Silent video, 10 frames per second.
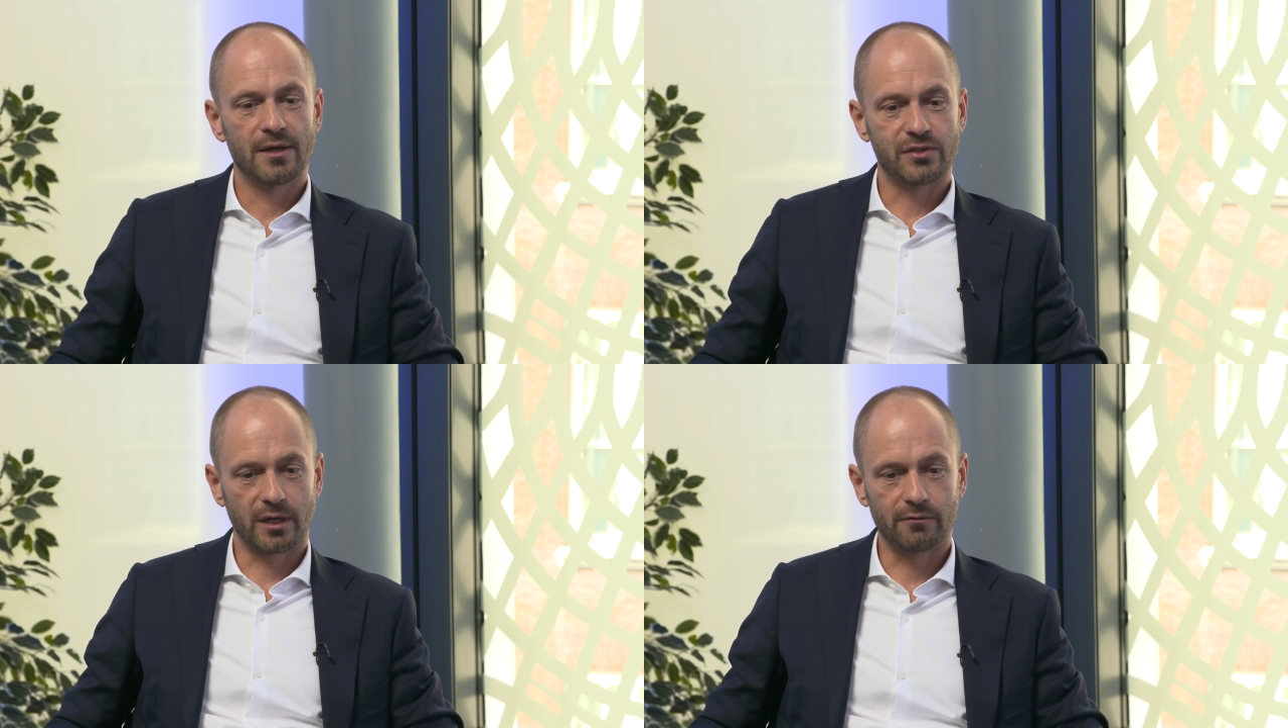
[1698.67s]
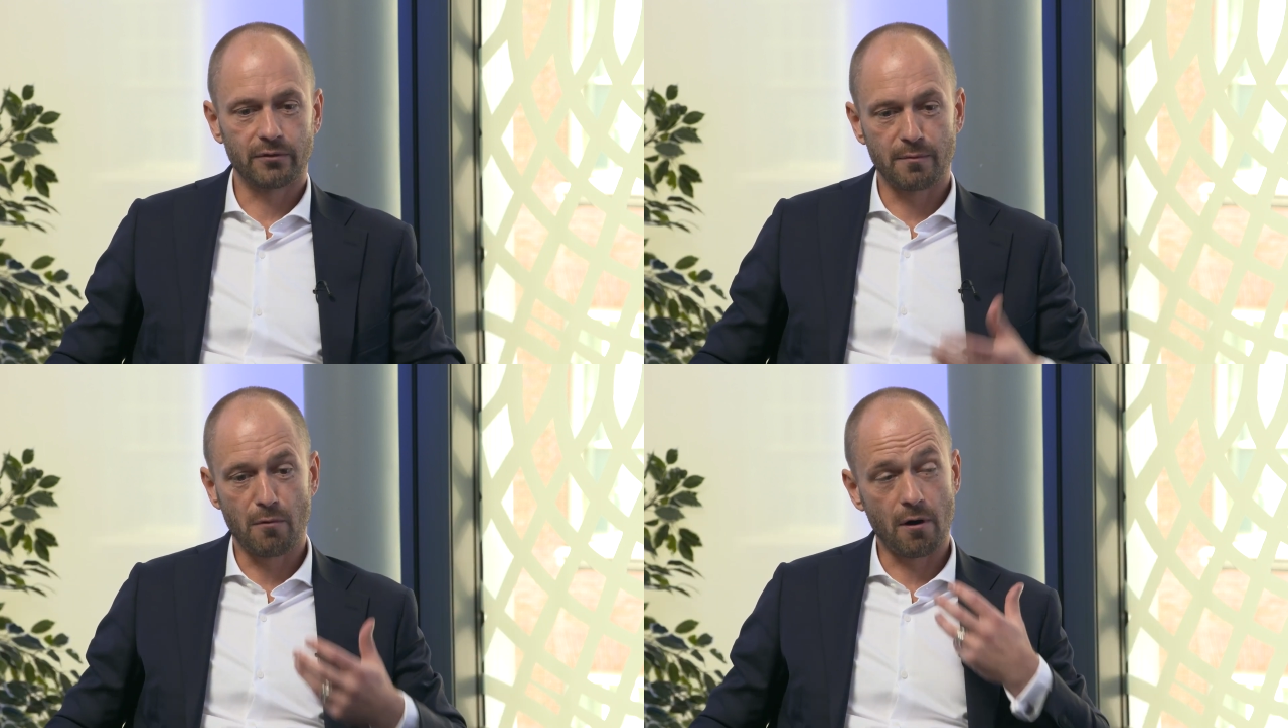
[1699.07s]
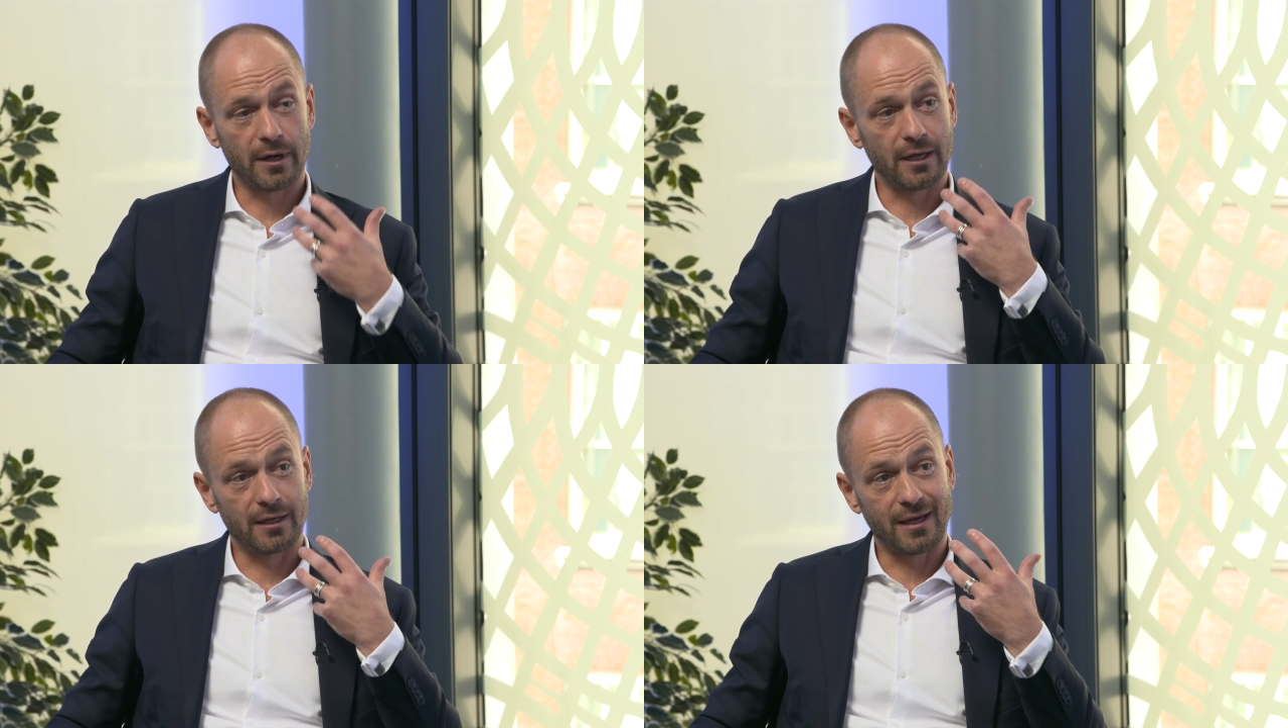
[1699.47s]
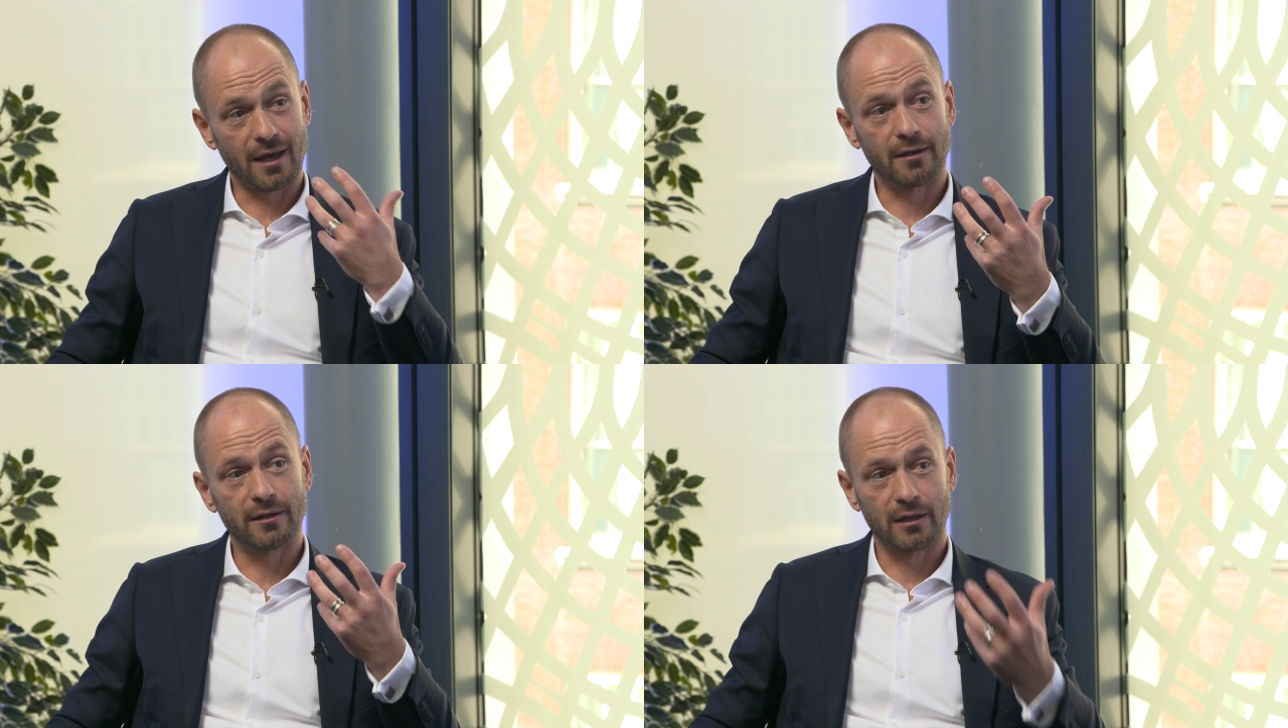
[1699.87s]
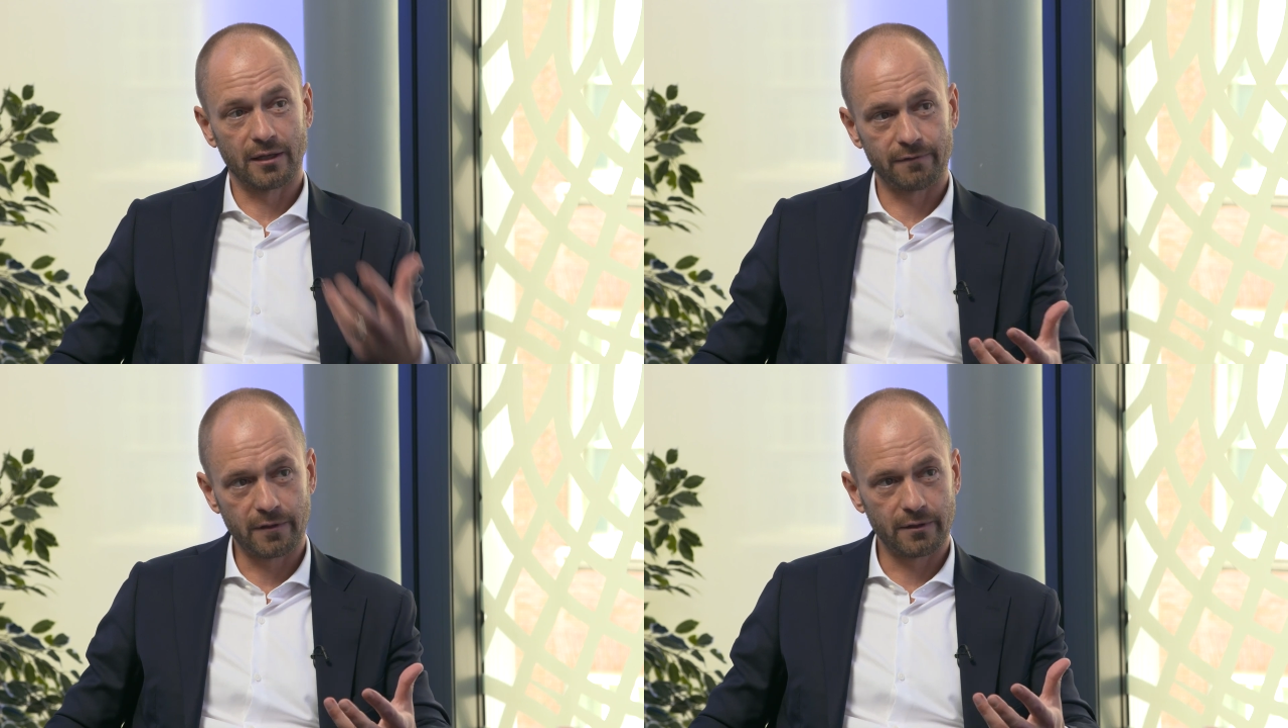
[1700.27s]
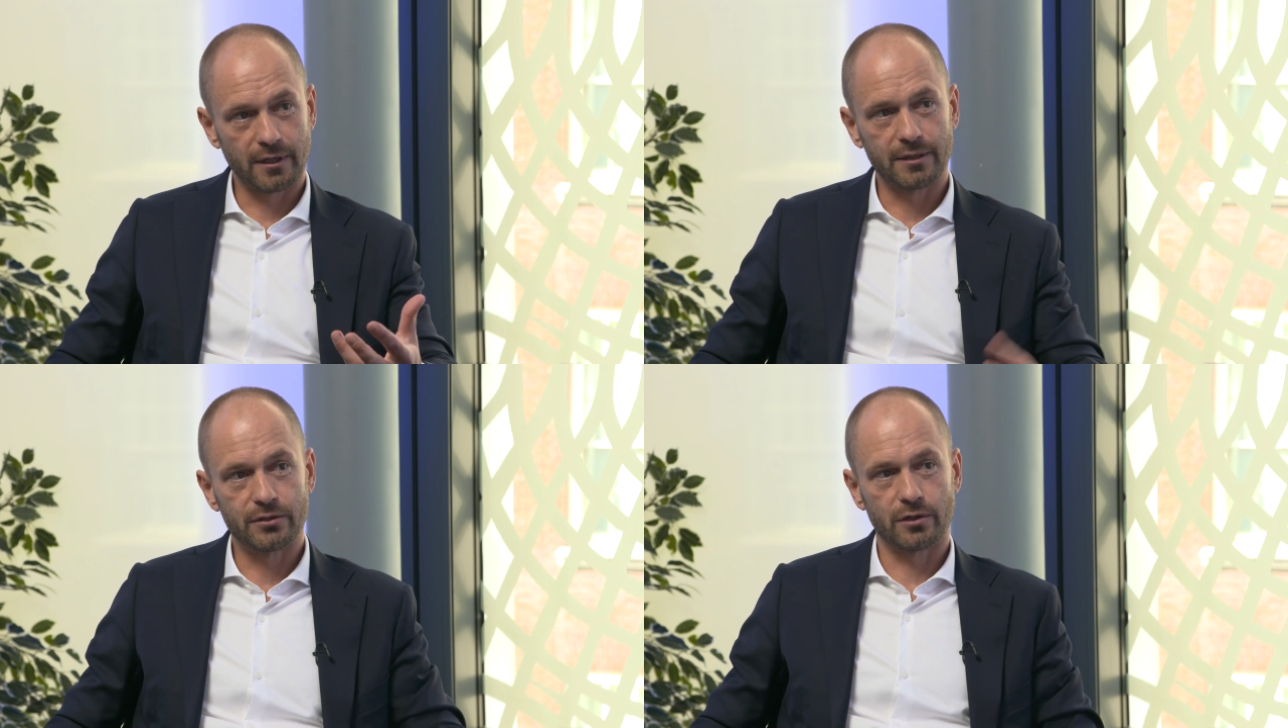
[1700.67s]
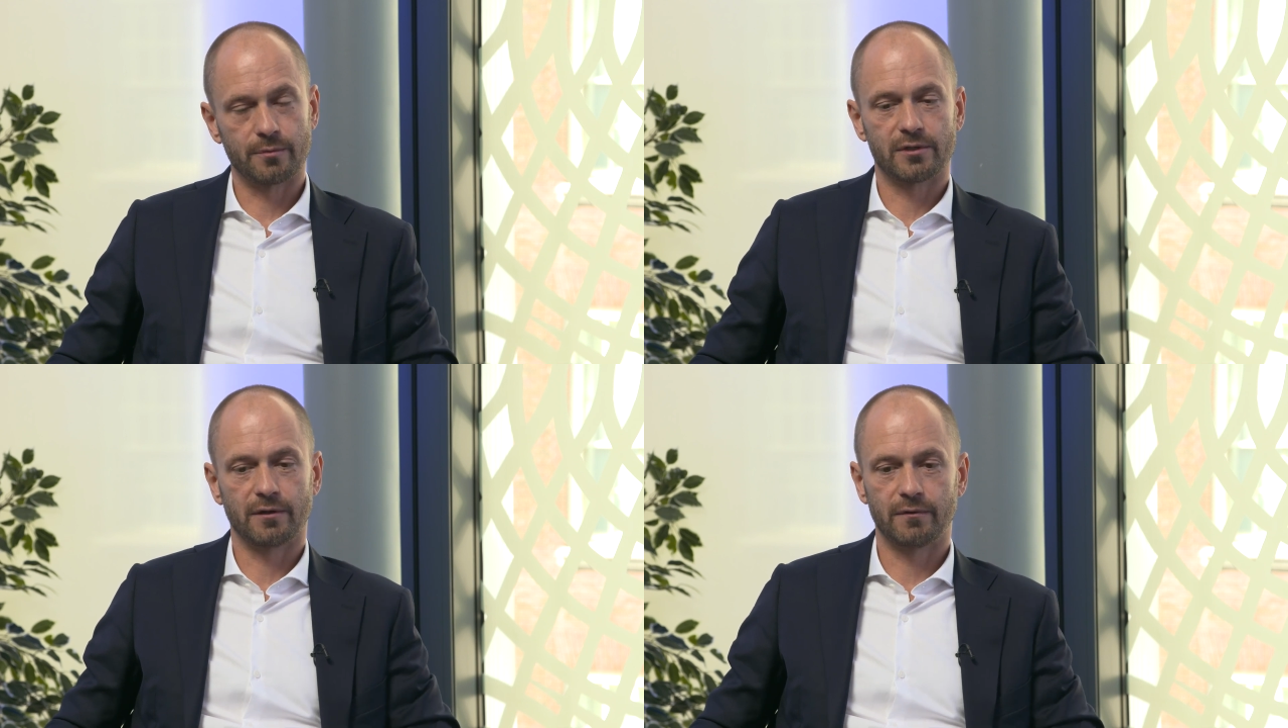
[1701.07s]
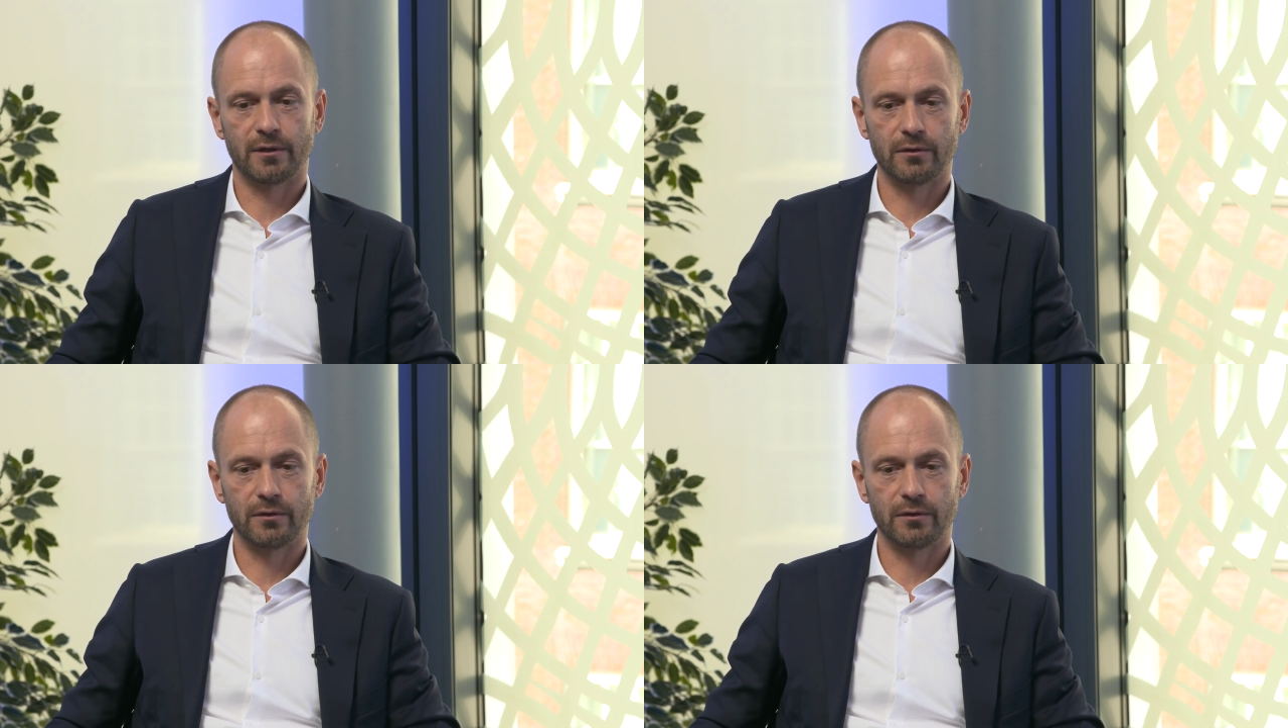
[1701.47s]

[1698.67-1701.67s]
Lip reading: secondary market can deliver in terms of the